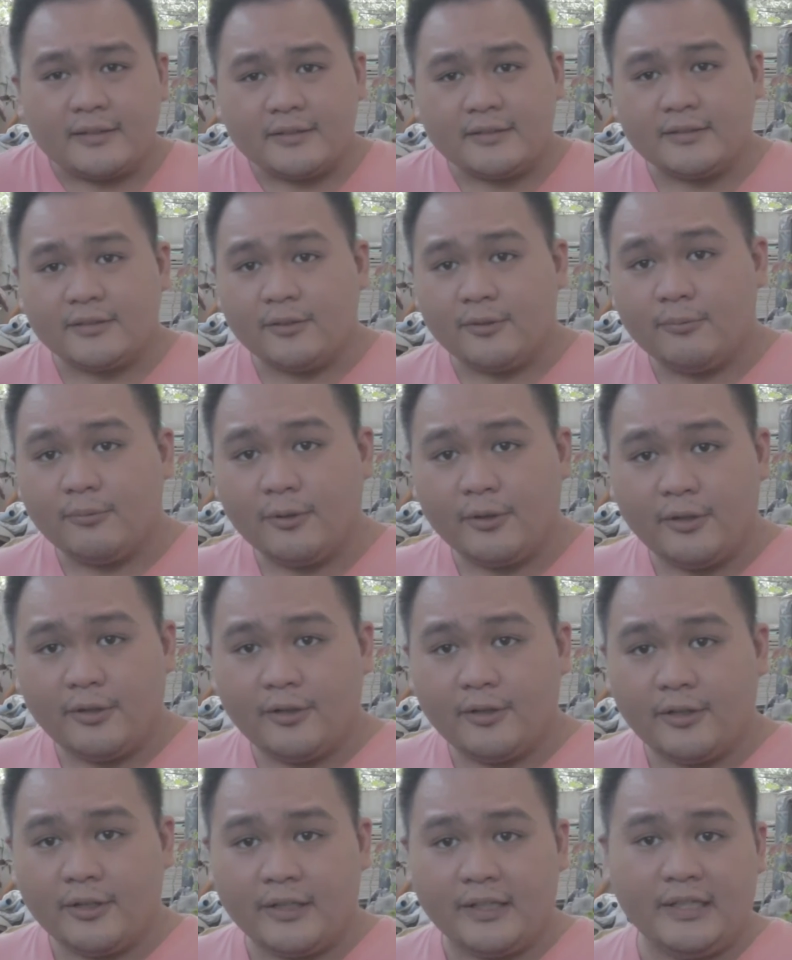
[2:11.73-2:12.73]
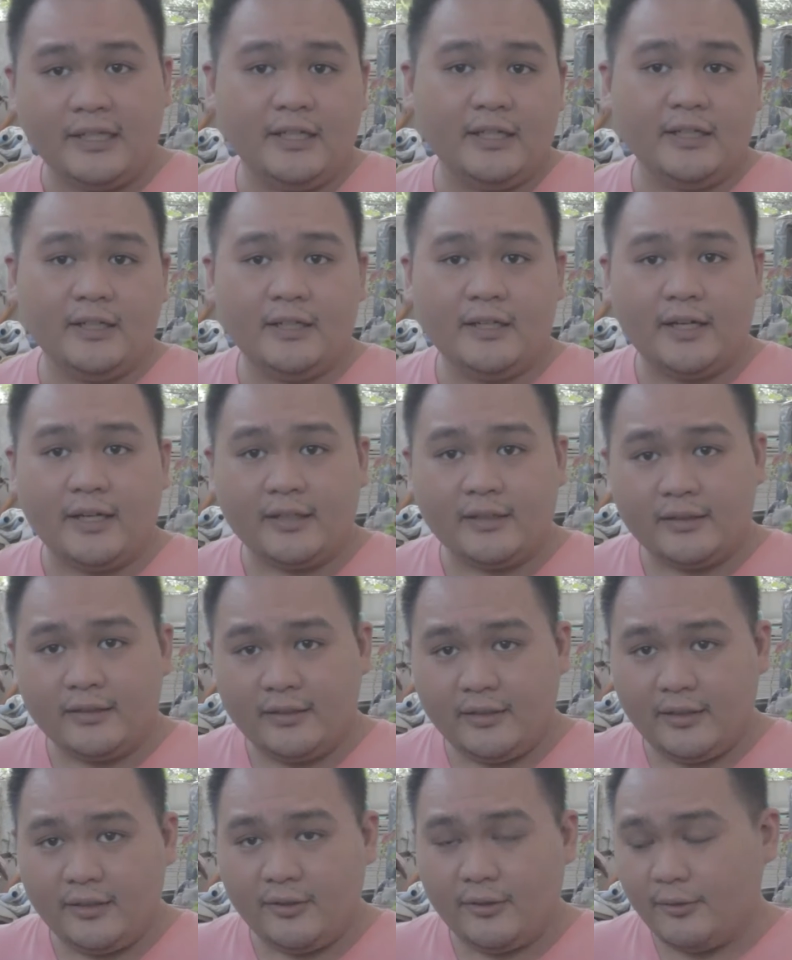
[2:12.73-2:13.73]
So we're here at
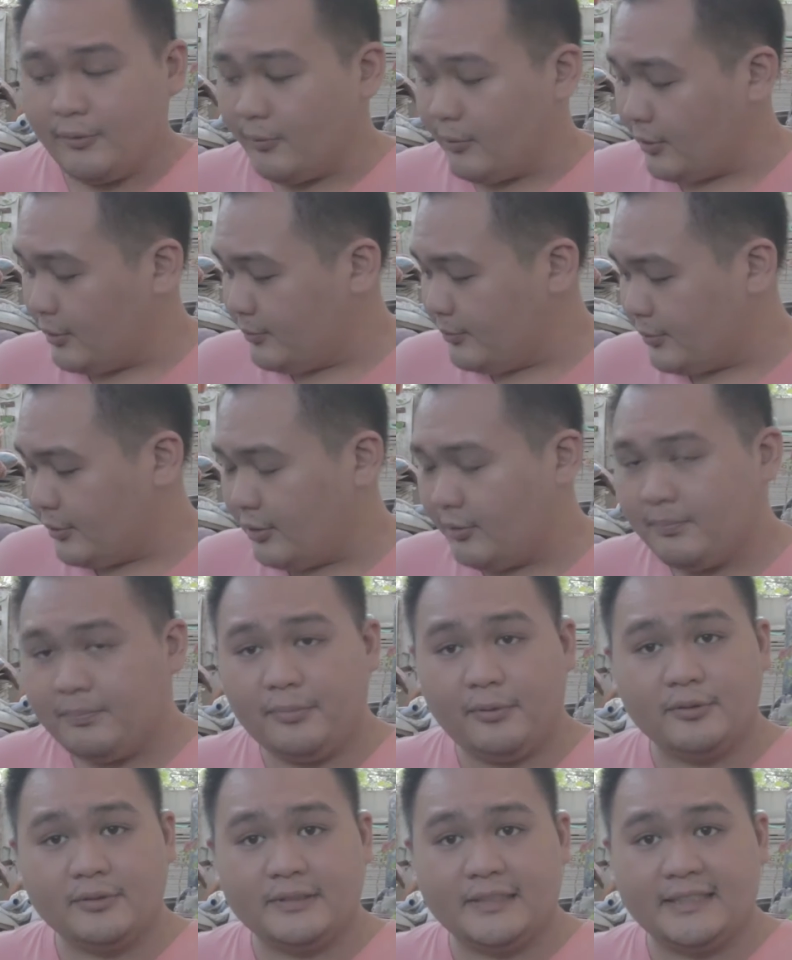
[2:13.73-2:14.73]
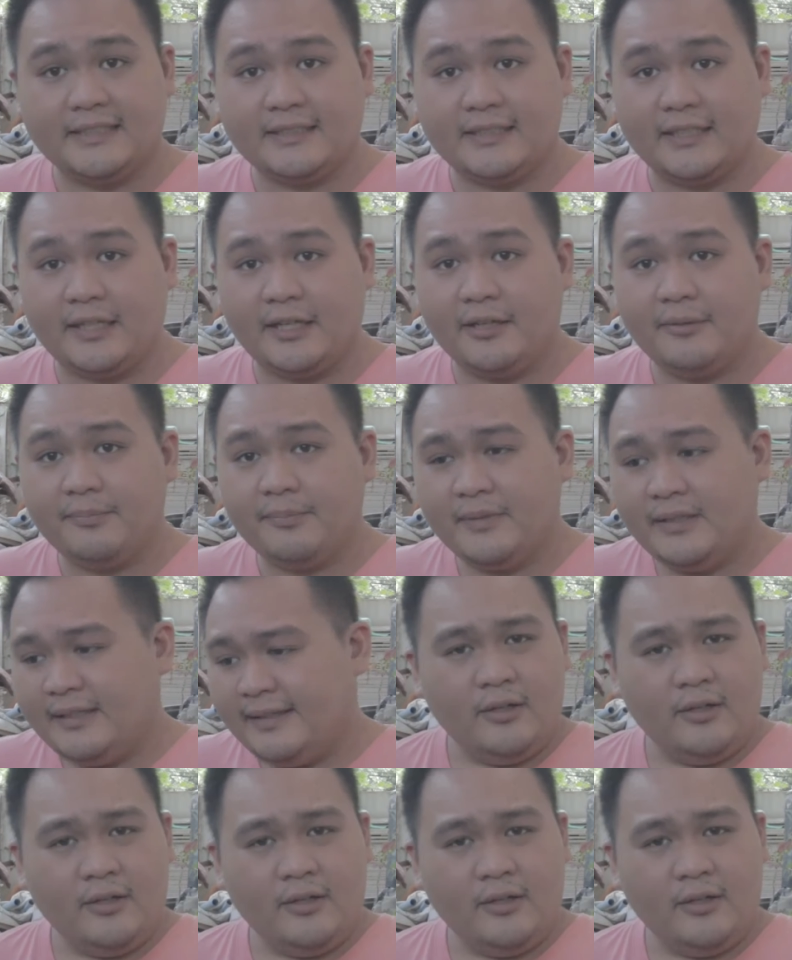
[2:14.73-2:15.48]
the worm composting setup.